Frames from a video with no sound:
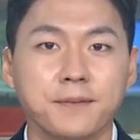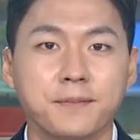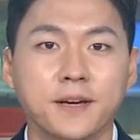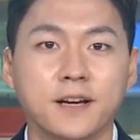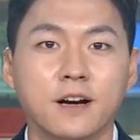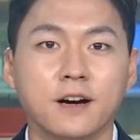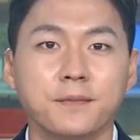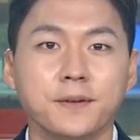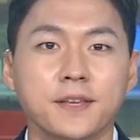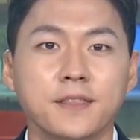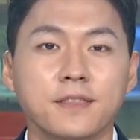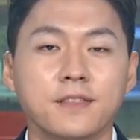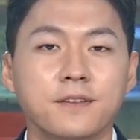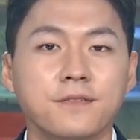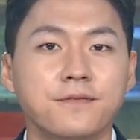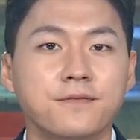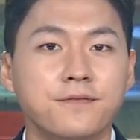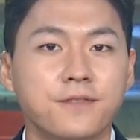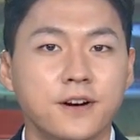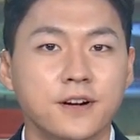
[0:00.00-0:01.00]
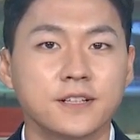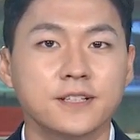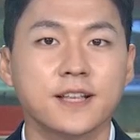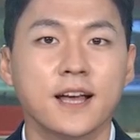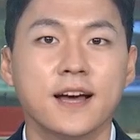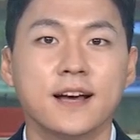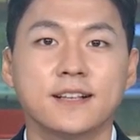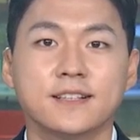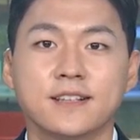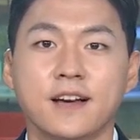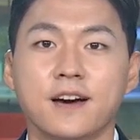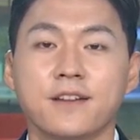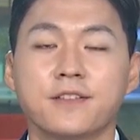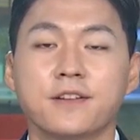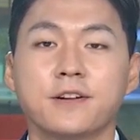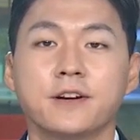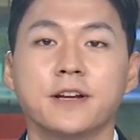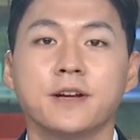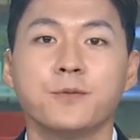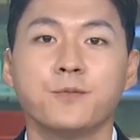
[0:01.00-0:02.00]
becoming the first South
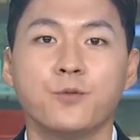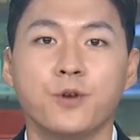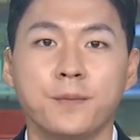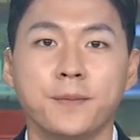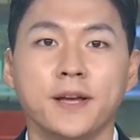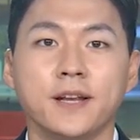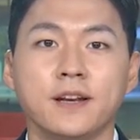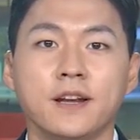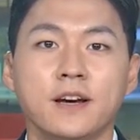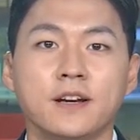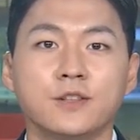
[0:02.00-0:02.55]
Korean woman